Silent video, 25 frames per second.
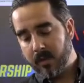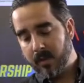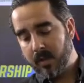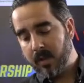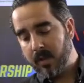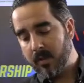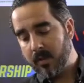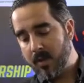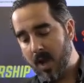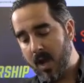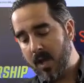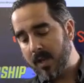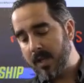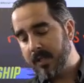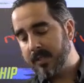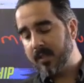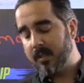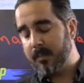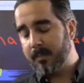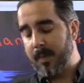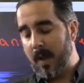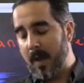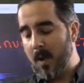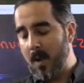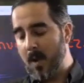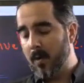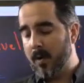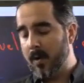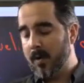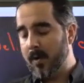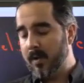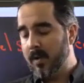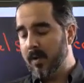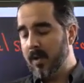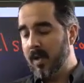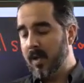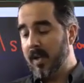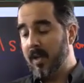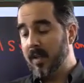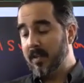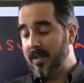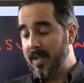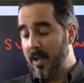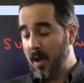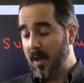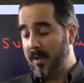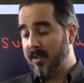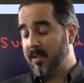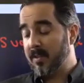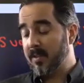knowledge is power.
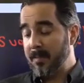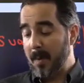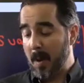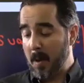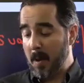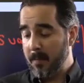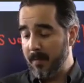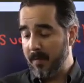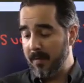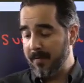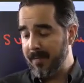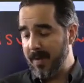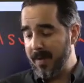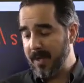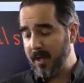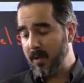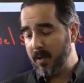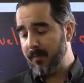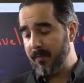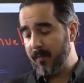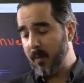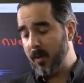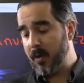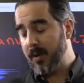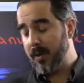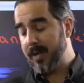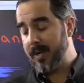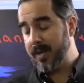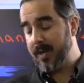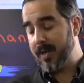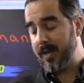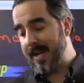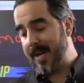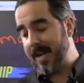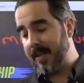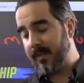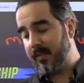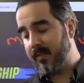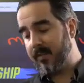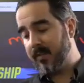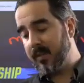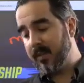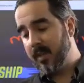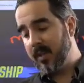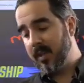Knowledge is powerful. Thank you for your kindness.